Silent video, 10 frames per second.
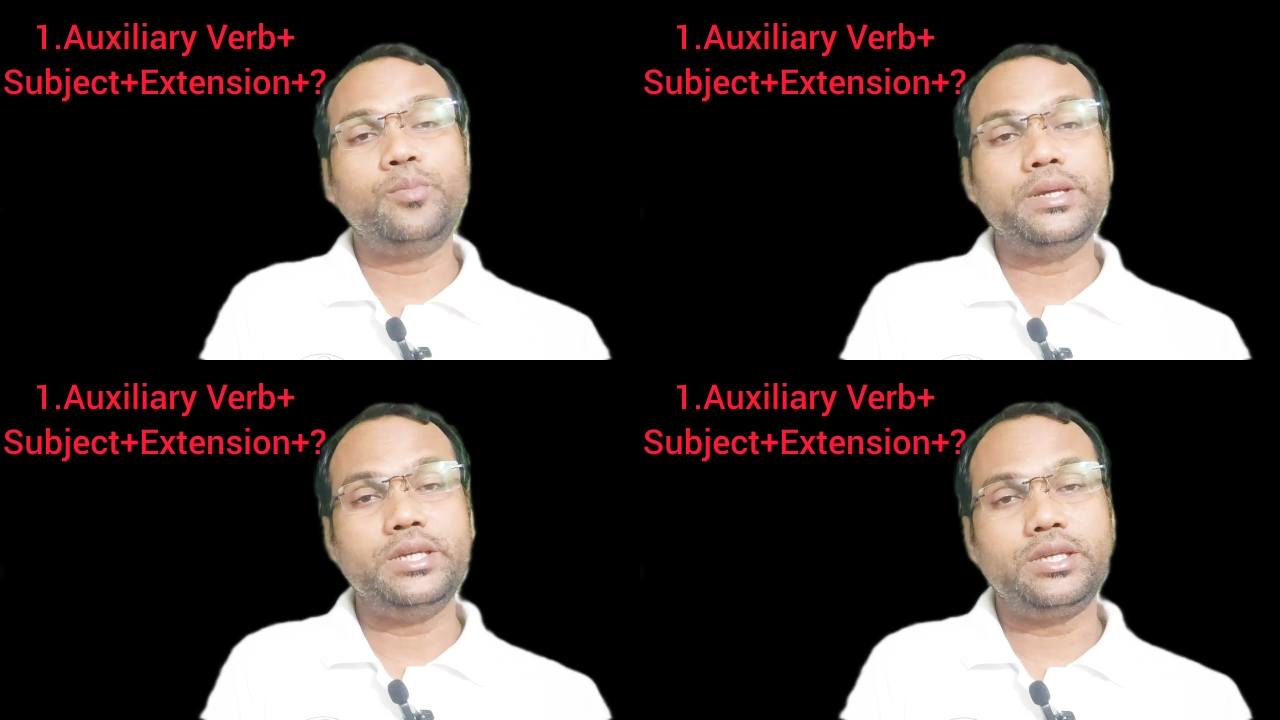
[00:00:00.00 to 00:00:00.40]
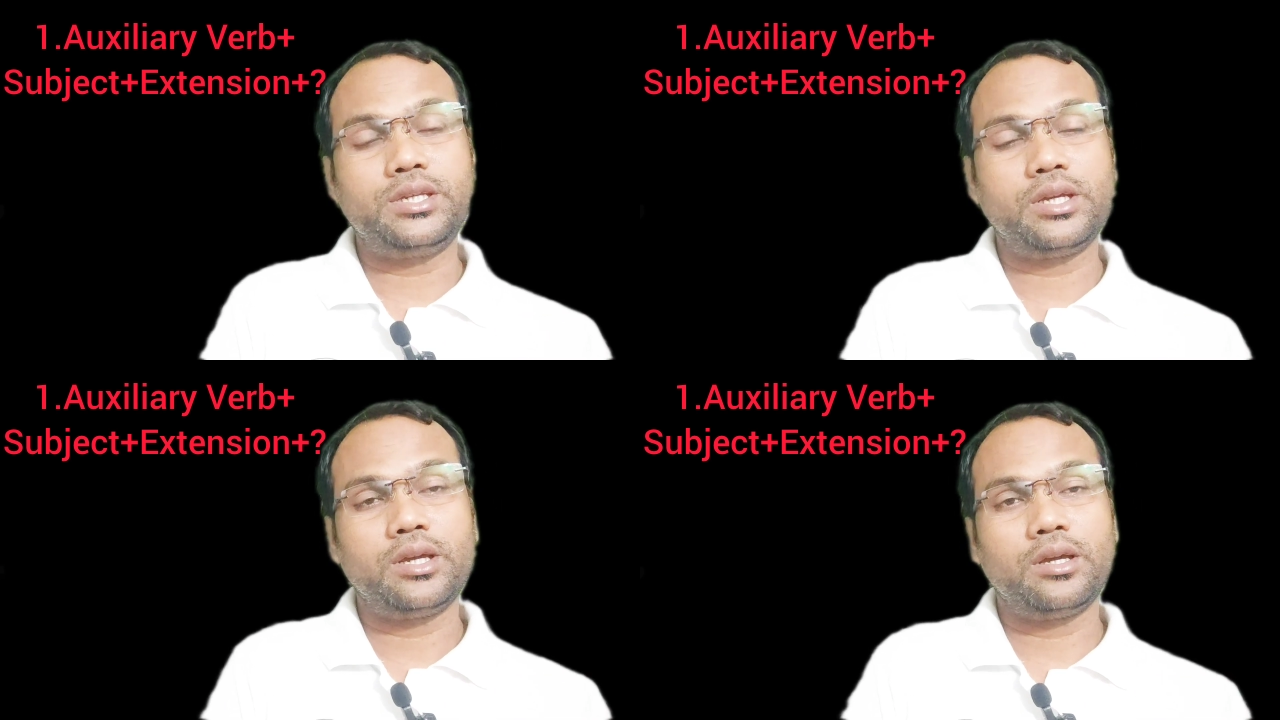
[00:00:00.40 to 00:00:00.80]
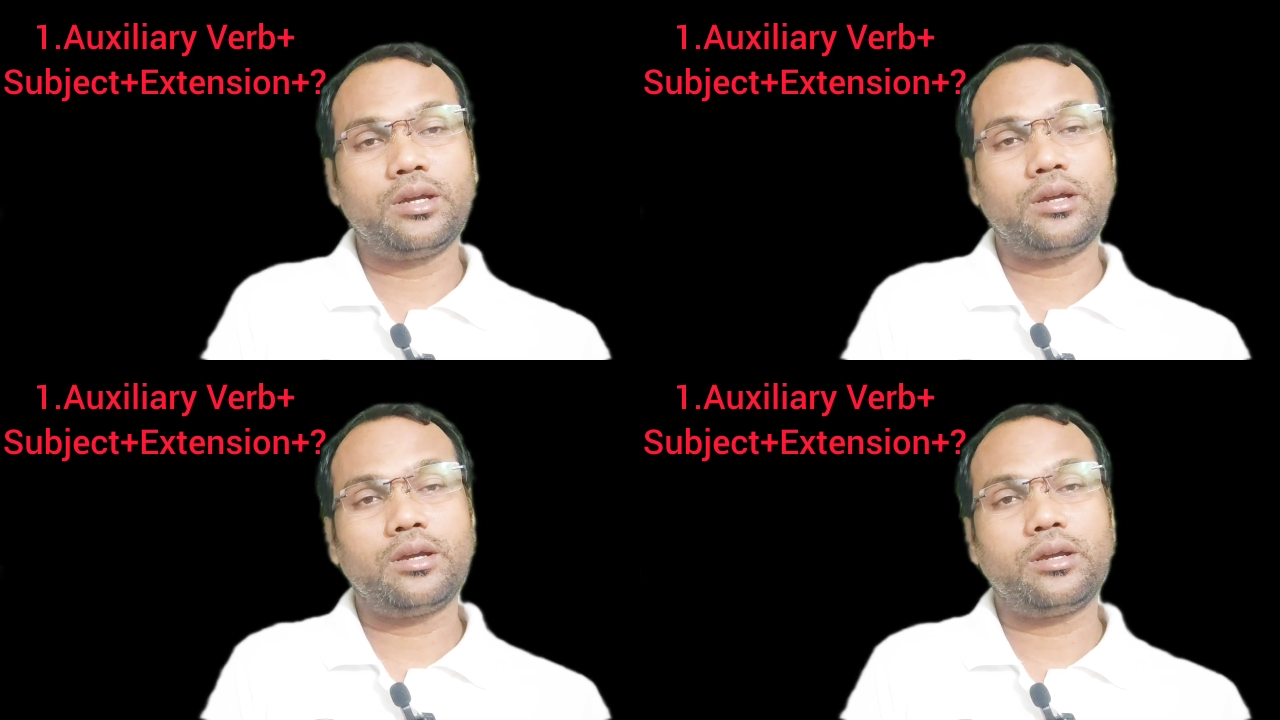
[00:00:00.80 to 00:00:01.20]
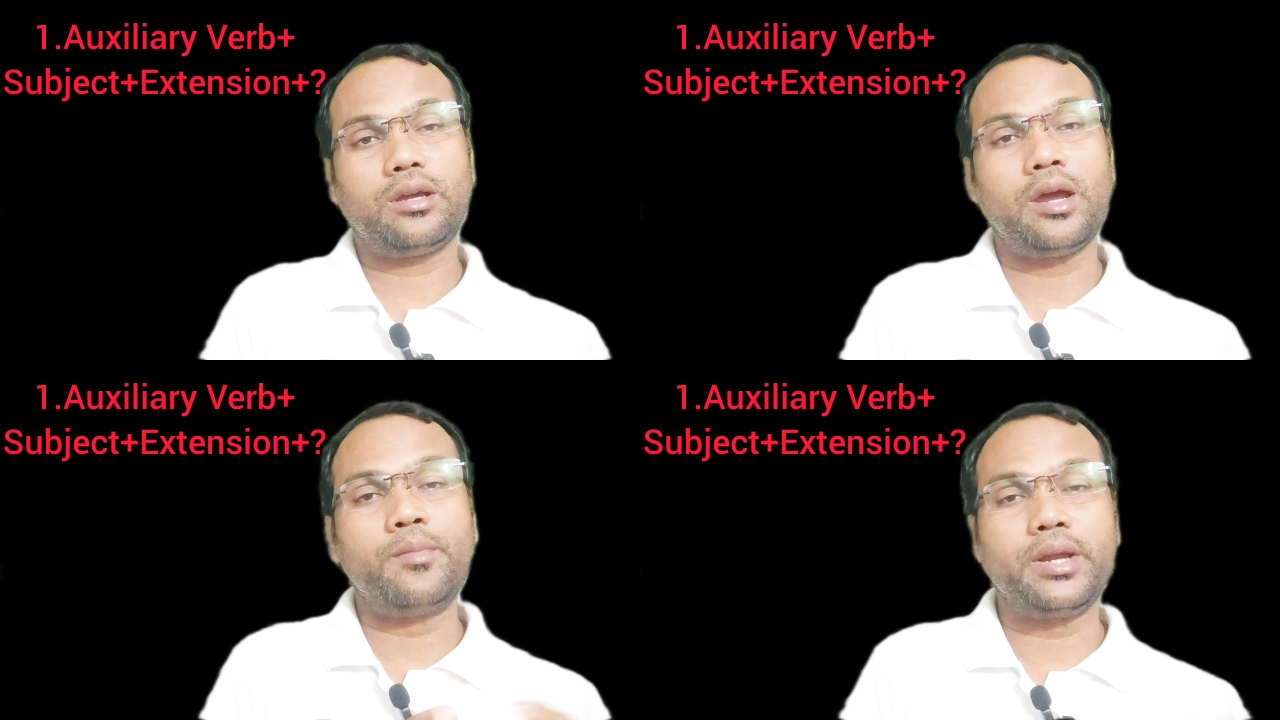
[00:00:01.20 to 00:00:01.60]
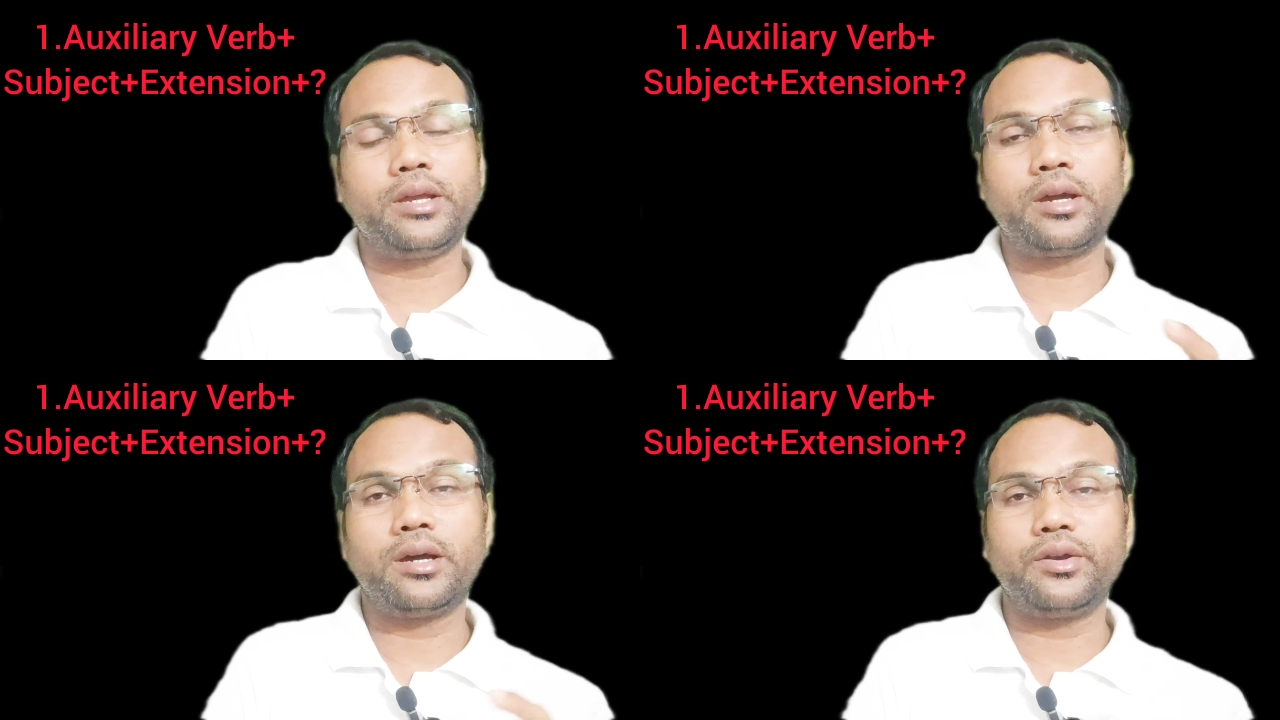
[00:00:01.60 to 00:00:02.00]
visit
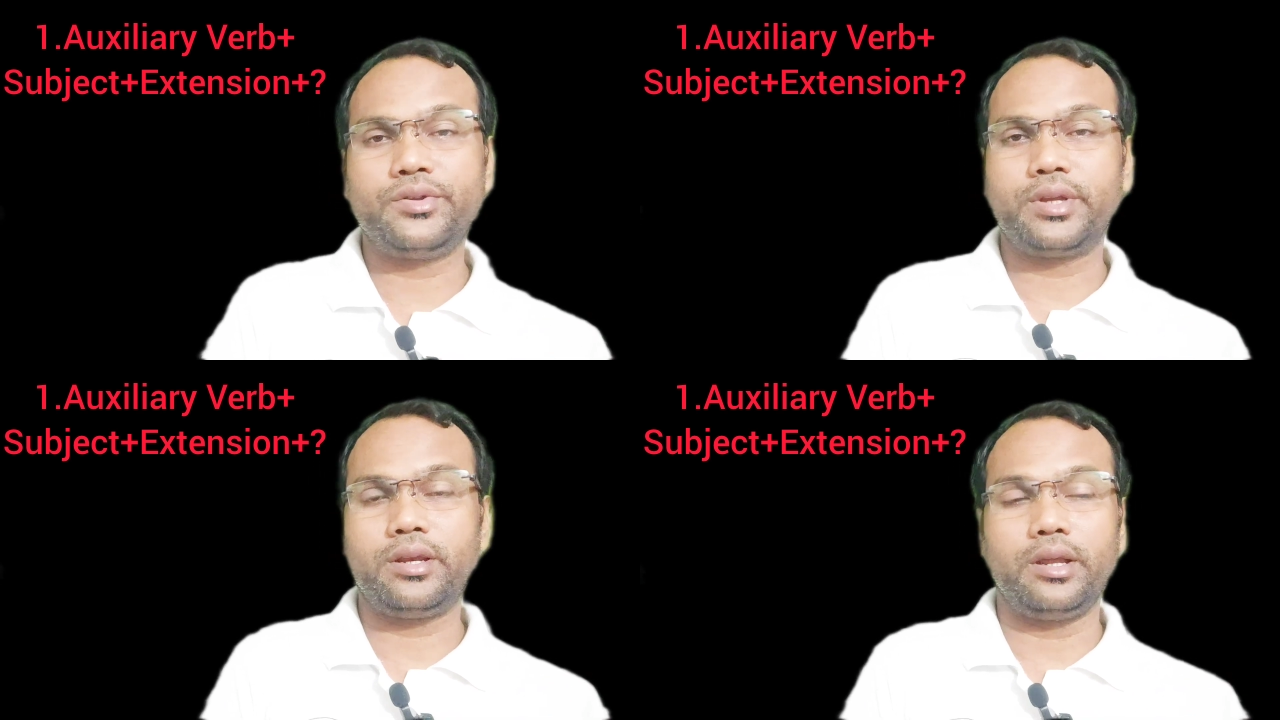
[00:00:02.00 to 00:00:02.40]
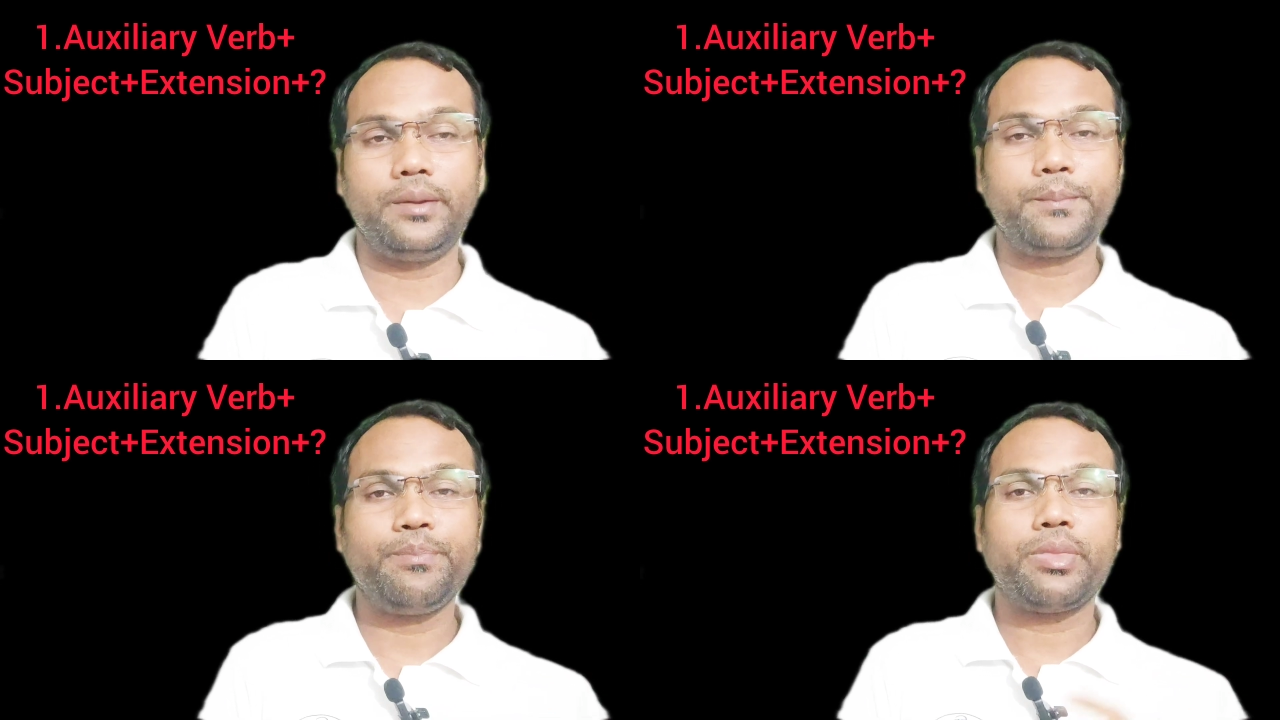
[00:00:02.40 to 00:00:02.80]
America recently?